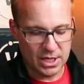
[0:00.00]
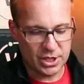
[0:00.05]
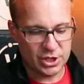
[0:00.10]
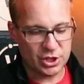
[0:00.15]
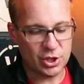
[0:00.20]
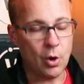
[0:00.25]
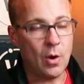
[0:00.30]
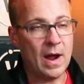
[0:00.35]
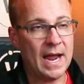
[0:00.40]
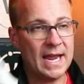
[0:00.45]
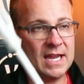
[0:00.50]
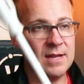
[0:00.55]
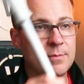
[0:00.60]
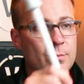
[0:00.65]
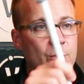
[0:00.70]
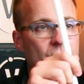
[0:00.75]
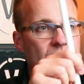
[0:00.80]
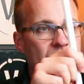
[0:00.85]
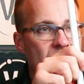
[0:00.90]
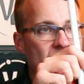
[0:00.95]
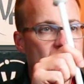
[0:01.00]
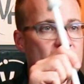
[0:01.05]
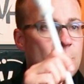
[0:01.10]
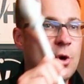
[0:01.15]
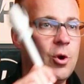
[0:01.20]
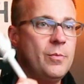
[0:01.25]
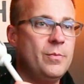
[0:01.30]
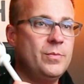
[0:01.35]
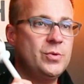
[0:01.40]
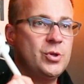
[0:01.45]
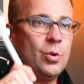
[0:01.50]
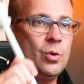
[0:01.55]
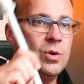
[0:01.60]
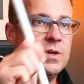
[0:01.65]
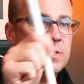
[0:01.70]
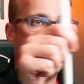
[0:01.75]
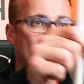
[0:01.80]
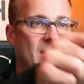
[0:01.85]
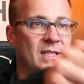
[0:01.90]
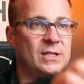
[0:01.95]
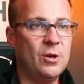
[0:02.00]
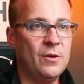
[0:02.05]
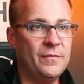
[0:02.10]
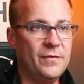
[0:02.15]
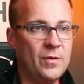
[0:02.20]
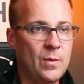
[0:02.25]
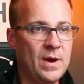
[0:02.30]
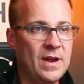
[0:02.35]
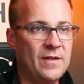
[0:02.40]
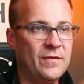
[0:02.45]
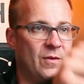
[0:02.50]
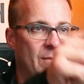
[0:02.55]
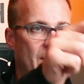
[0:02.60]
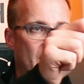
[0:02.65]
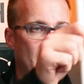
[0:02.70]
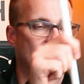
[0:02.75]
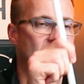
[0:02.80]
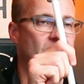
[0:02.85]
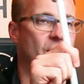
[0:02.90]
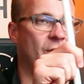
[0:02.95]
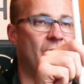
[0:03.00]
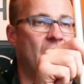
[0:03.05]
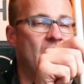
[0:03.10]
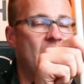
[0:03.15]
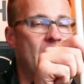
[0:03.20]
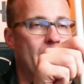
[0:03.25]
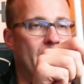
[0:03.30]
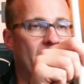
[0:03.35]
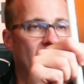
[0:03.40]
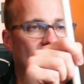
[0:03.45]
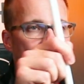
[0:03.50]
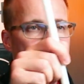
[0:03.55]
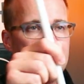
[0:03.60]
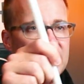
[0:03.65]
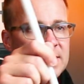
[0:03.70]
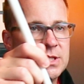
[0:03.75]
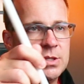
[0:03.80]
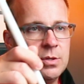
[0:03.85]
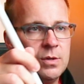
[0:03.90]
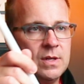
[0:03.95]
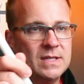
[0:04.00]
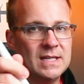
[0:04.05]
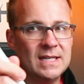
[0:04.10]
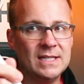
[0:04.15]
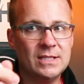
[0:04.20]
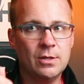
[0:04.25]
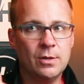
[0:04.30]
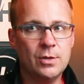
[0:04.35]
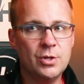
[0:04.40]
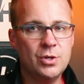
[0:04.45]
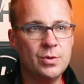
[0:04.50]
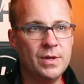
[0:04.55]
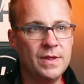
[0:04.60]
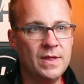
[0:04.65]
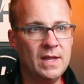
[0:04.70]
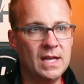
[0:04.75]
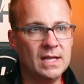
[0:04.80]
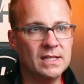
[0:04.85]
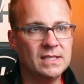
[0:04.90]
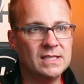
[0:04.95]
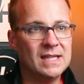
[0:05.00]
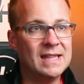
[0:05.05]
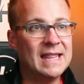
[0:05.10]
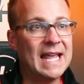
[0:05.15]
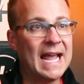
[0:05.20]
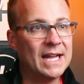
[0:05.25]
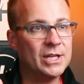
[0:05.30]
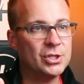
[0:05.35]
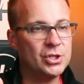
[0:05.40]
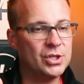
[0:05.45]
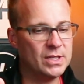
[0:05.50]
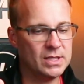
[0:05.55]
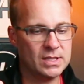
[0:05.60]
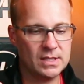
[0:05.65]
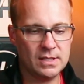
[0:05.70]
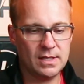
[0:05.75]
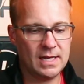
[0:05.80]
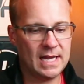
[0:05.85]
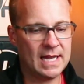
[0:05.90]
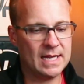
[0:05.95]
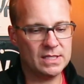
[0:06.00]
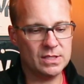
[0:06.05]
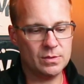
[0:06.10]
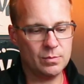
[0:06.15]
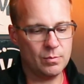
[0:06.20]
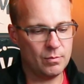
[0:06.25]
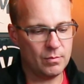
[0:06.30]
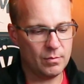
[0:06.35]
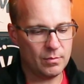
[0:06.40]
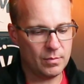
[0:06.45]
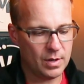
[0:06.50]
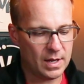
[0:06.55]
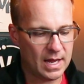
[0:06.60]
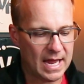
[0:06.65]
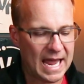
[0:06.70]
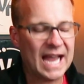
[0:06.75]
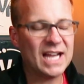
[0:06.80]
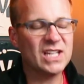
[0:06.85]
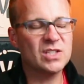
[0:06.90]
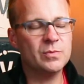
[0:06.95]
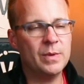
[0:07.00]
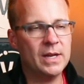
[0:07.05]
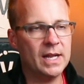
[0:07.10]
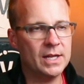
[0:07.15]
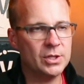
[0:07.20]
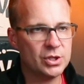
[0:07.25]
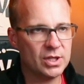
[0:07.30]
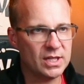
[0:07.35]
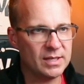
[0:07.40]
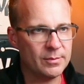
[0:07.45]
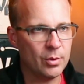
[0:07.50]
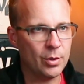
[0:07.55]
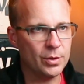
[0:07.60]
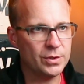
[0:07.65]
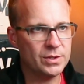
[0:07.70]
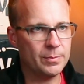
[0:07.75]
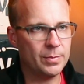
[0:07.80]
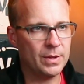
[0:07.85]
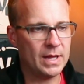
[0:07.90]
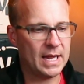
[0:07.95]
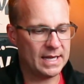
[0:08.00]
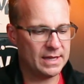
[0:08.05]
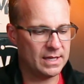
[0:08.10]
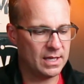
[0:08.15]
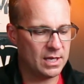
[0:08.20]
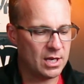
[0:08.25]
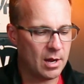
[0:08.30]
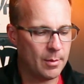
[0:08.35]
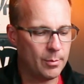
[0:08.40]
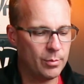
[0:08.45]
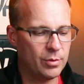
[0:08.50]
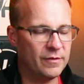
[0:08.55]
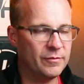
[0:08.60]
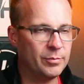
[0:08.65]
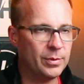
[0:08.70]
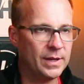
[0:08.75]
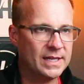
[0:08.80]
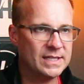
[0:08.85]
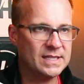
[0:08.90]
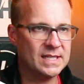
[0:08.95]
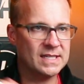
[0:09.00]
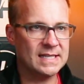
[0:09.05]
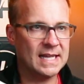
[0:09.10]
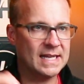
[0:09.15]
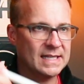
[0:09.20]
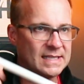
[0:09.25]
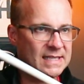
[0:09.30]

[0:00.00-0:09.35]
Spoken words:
So I can move the scope towards myself, away from myself, but if as soon as I start doing this, that just has exponentially multiplied the number of places that